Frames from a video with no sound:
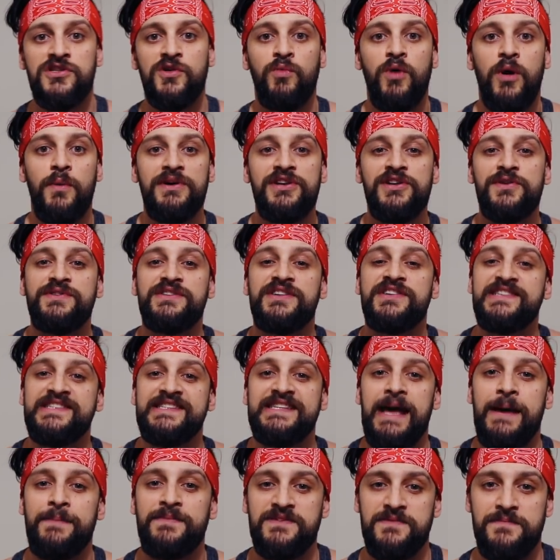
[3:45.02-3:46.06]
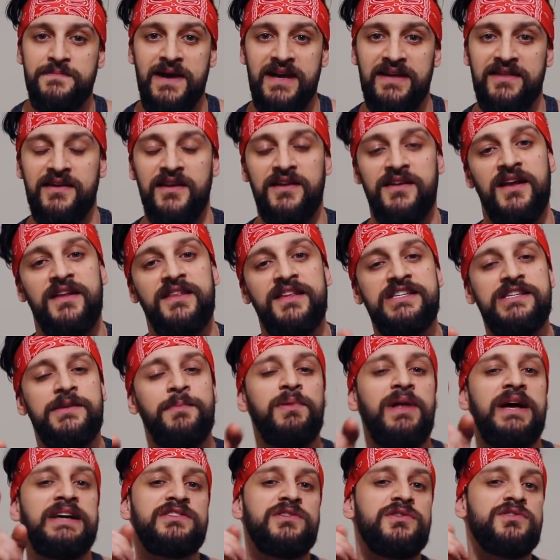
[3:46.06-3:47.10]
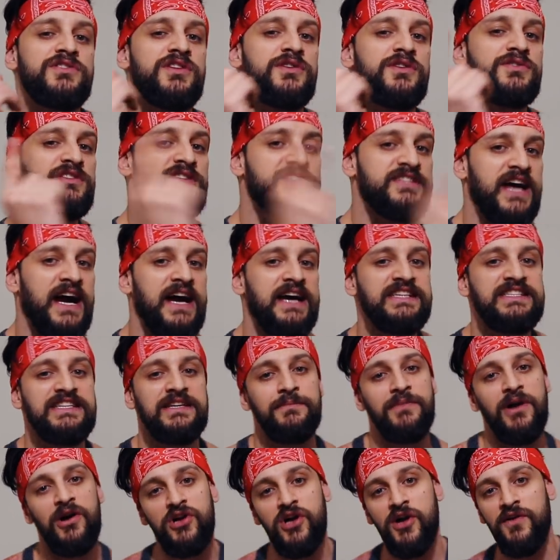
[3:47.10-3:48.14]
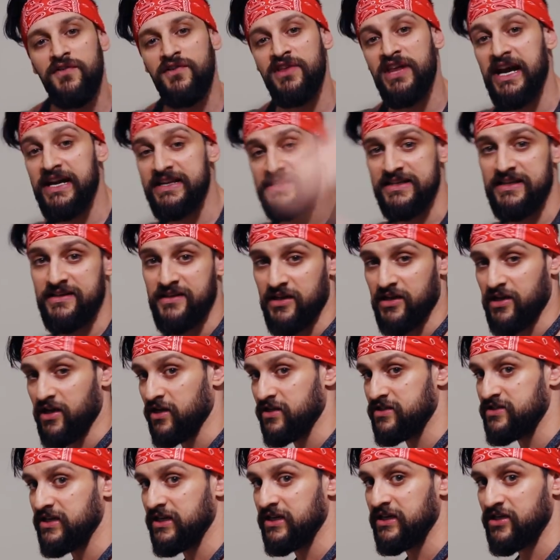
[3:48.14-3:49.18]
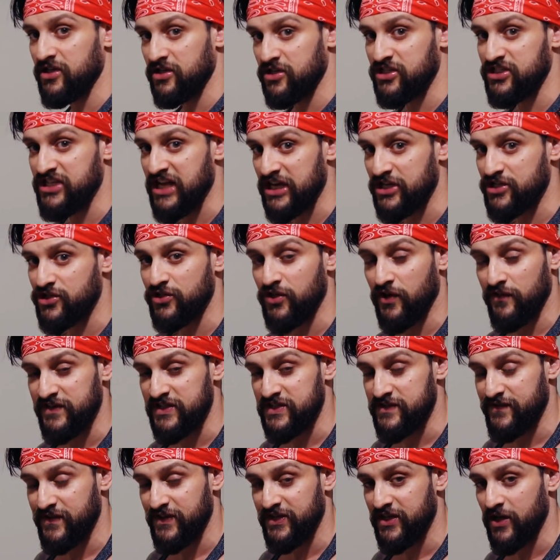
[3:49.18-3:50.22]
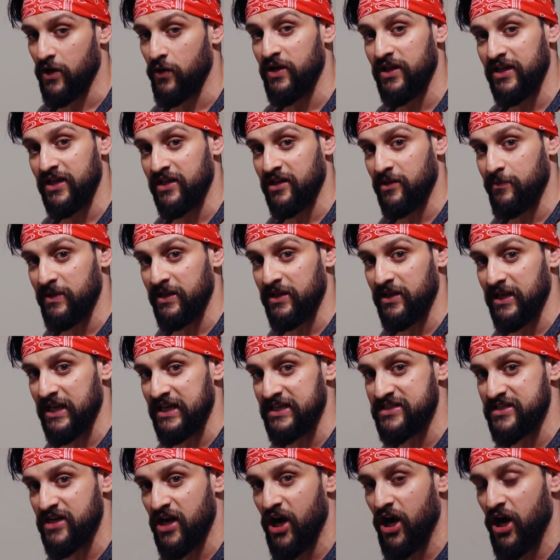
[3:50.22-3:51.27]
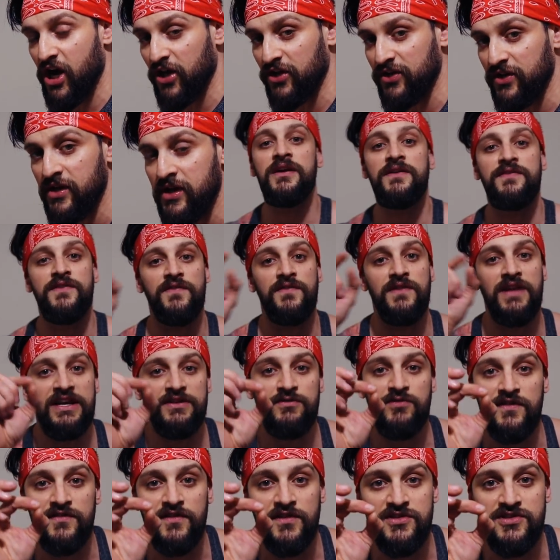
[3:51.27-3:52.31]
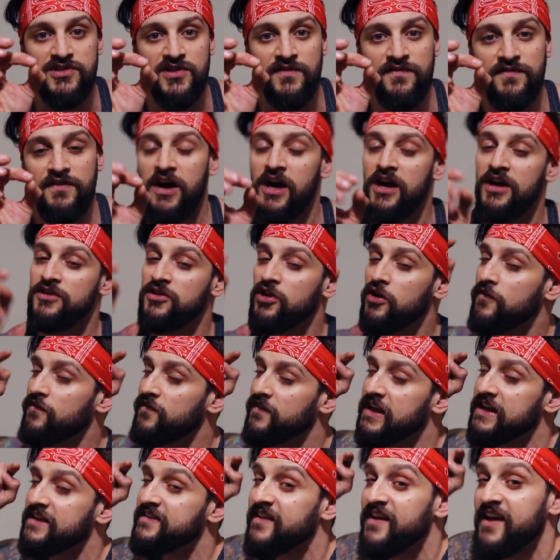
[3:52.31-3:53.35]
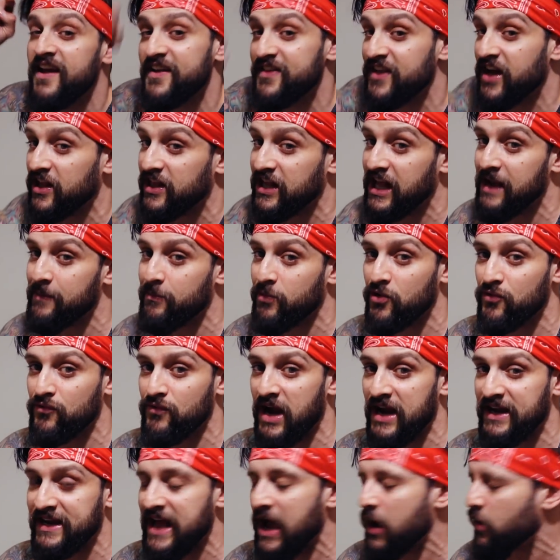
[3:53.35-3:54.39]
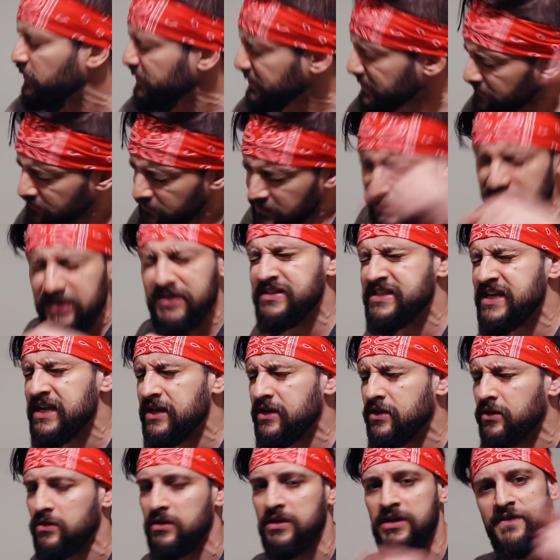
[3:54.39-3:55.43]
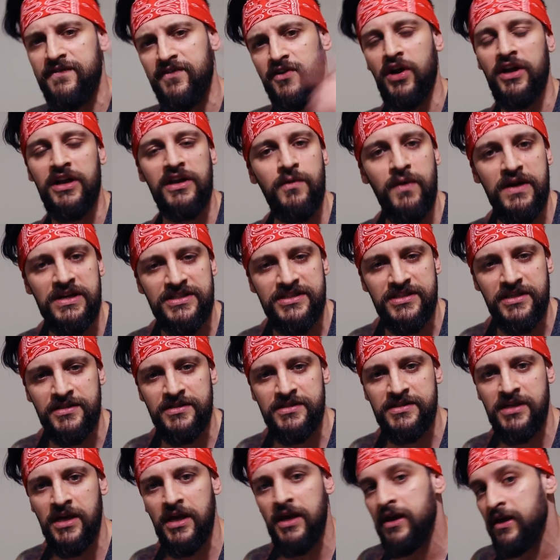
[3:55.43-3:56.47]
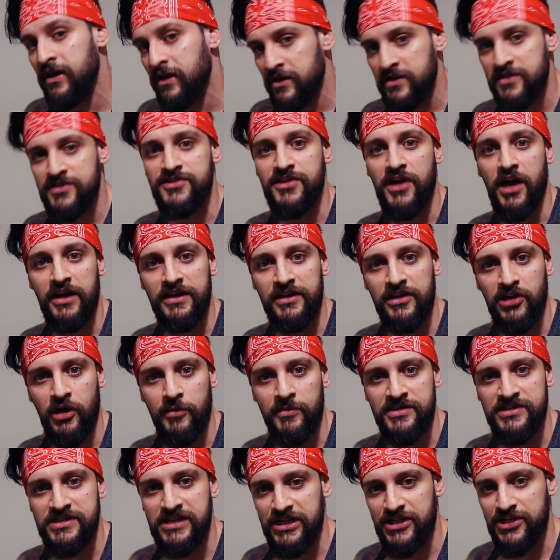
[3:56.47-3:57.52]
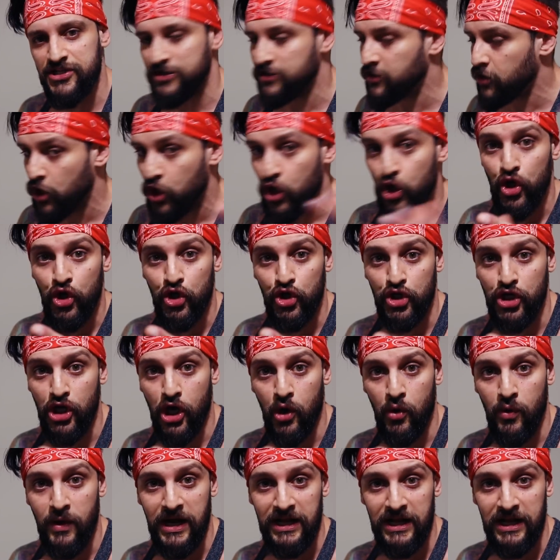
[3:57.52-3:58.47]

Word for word: So what we do is a stepped method, and this applies also to dieting, but I'll cover that in the cutting section of this video a little bit later on. If you've liked what I've done so far, don't forget to hit that like button right now, give it a little tinkle, and if you've got any questions, start in the comment section, go.